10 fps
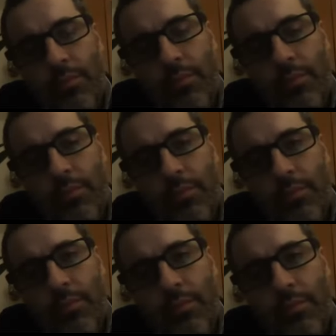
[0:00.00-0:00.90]

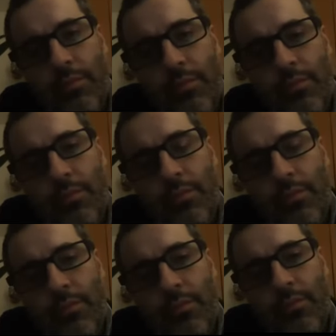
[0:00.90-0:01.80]

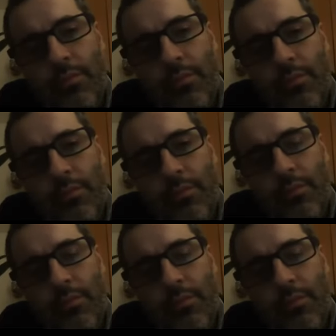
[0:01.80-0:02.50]
[no speech]